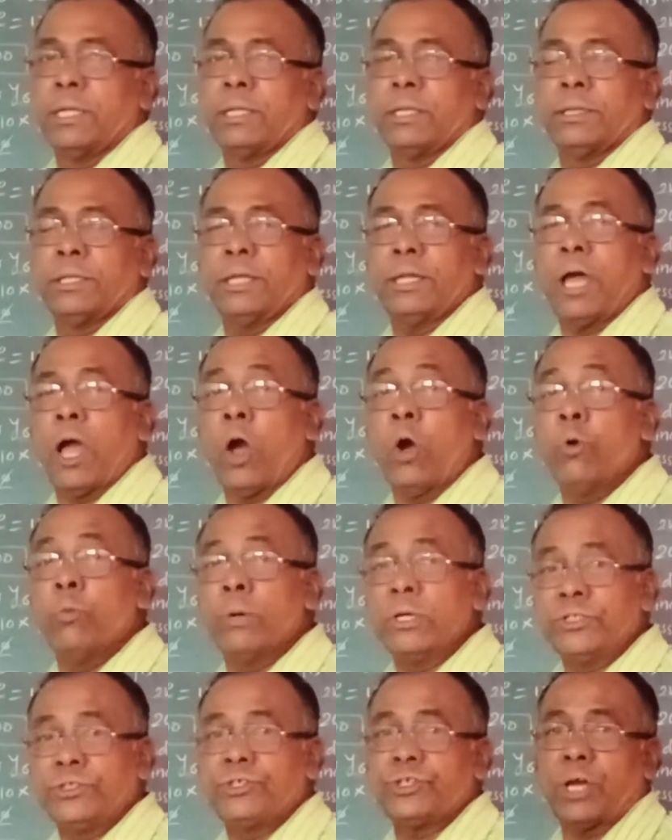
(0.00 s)
then how
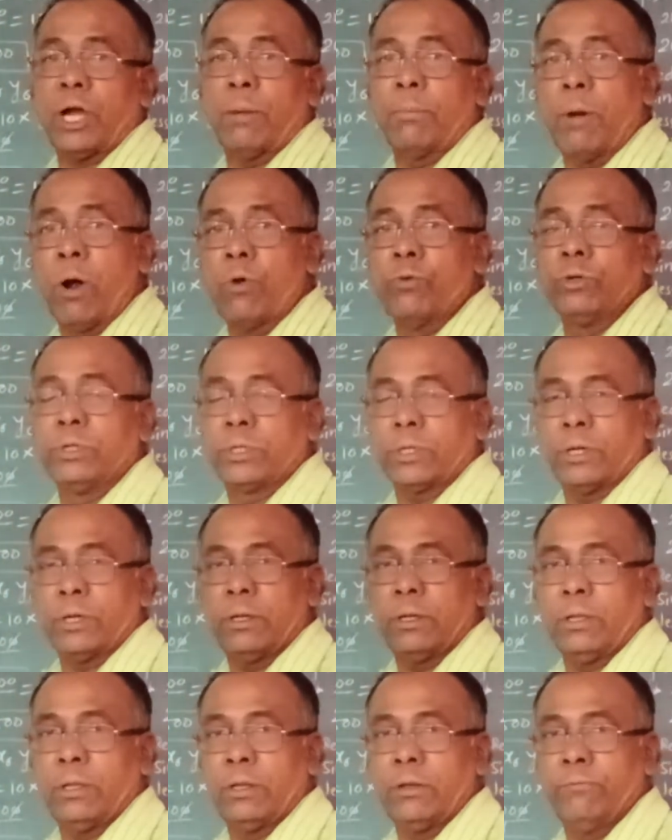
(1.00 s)
much
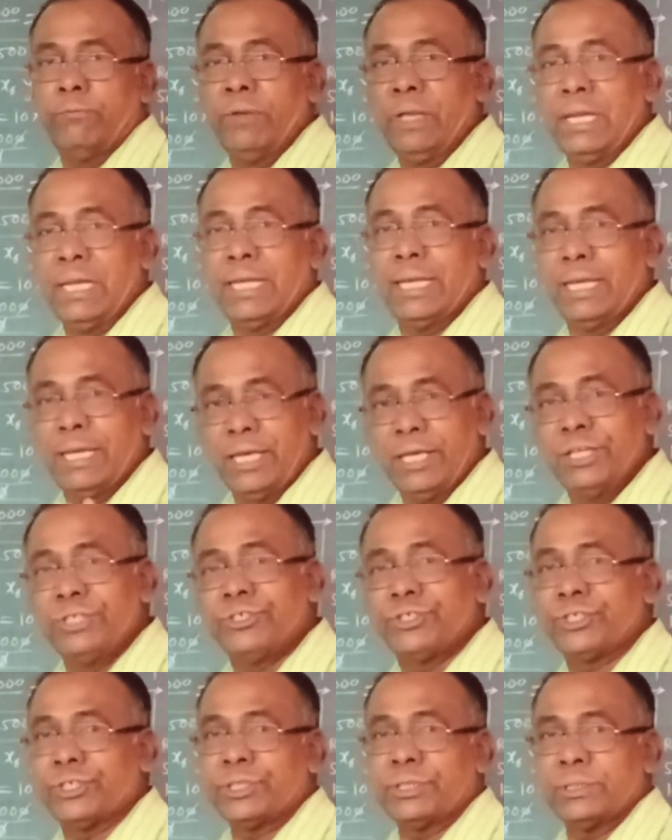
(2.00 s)
amount will
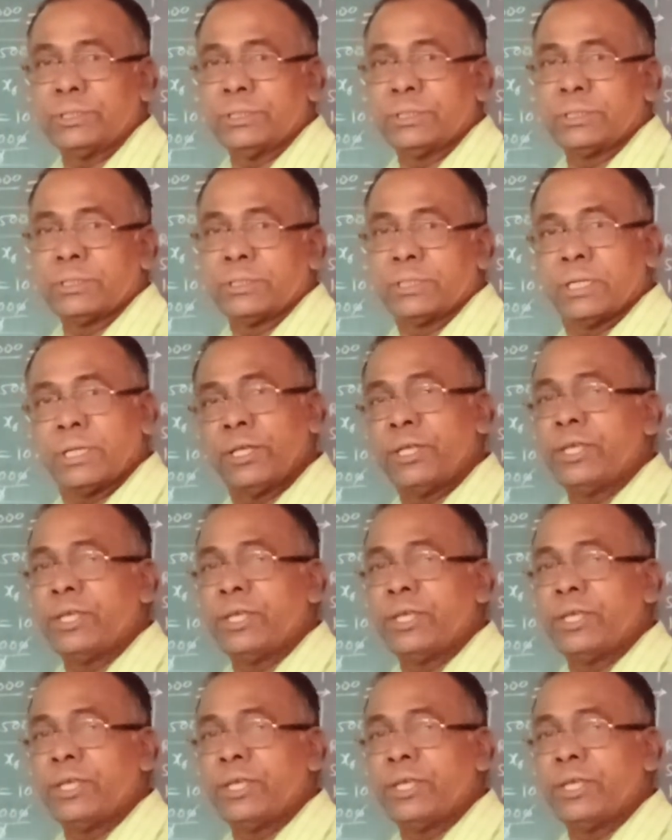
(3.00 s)
each